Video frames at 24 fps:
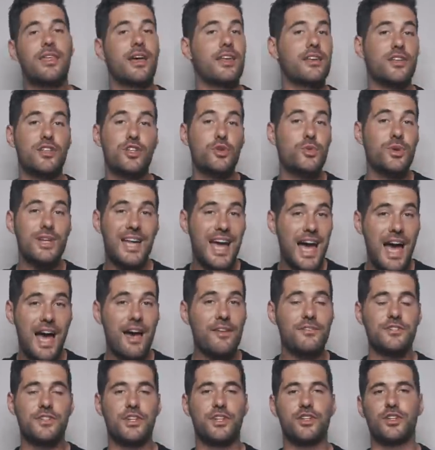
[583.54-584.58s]
then you would
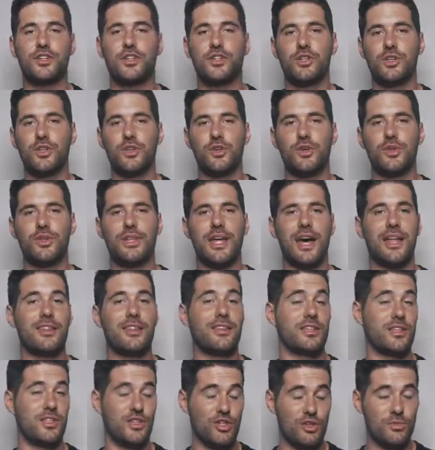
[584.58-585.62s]
have to conclude
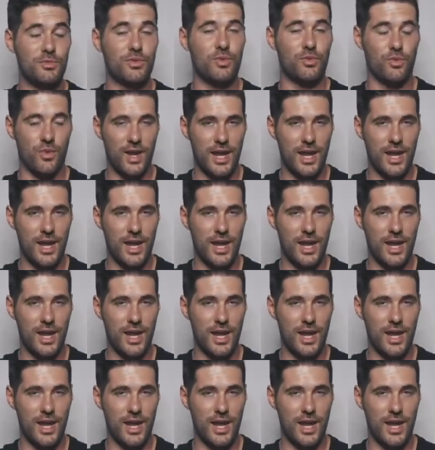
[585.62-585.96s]
that the human